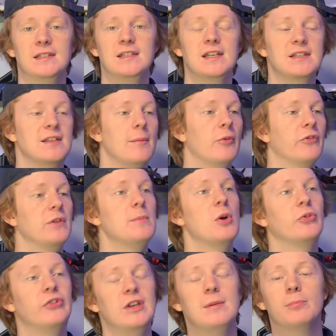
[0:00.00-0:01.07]
He has some of the
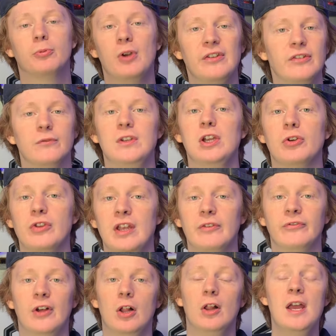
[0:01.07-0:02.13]
most impressive gear in the
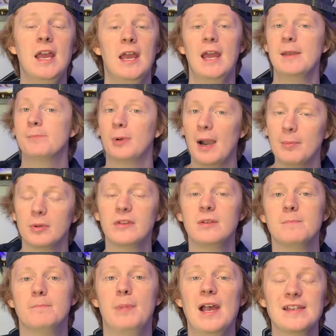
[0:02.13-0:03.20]
NFL and probably the
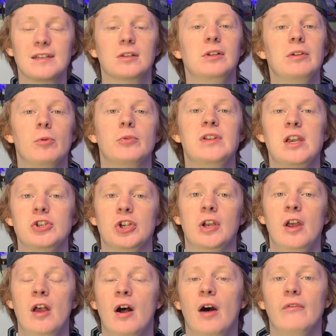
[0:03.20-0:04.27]
best cleat rotation
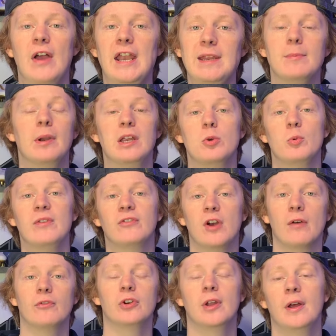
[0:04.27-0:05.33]
of anybody we've
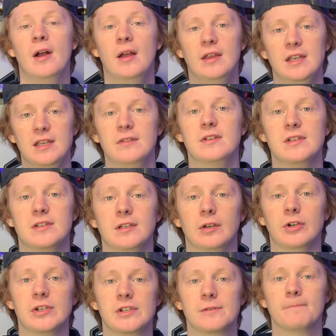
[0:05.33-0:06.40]
covered in this
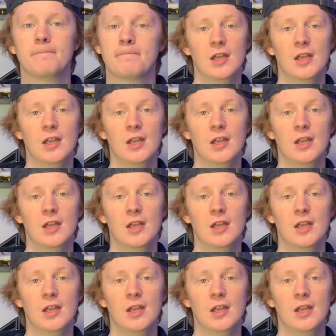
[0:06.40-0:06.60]
series.